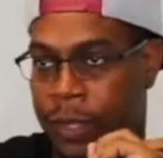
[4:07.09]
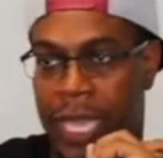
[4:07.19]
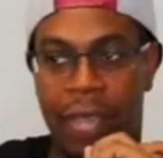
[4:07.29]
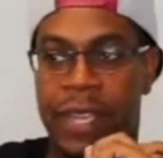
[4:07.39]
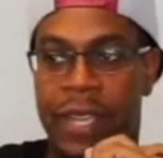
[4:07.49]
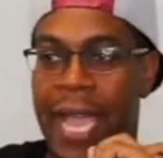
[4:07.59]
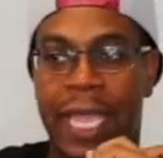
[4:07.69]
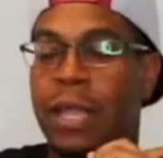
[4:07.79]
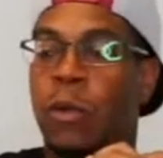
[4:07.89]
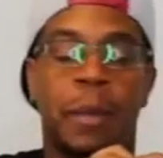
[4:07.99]
If you're not
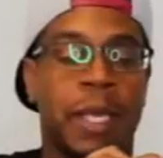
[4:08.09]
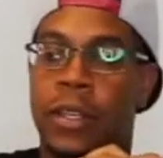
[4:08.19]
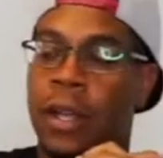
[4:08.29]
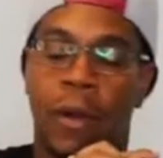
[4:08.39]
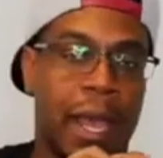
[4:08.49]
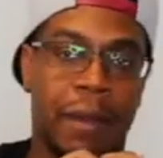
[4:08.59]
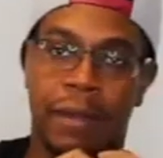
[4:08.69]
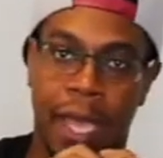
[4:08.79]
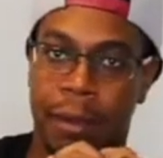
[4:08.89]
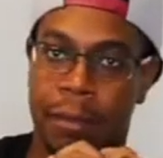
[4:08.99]
getting women, you don't have
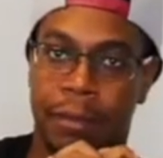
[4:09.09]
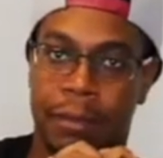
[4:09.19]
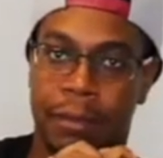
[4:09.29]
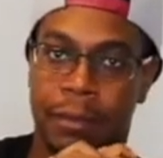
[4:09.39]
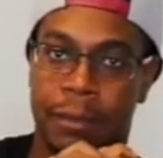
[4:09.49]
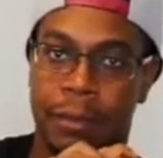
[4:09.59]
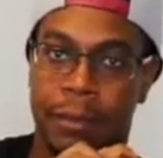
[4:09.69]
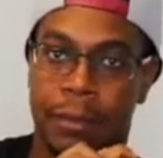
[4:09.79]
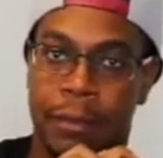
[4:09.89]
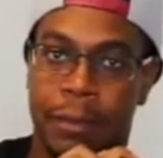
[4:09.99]
game.
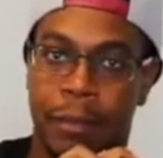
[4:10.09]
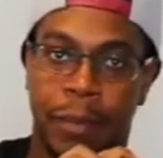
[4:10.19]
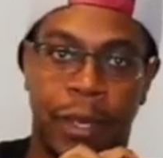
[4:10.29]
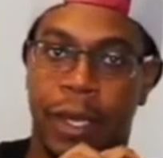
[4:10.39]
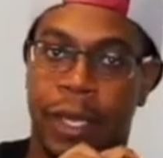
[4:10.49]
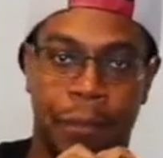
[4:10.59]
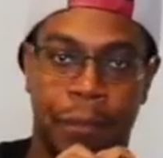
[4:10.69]
Period.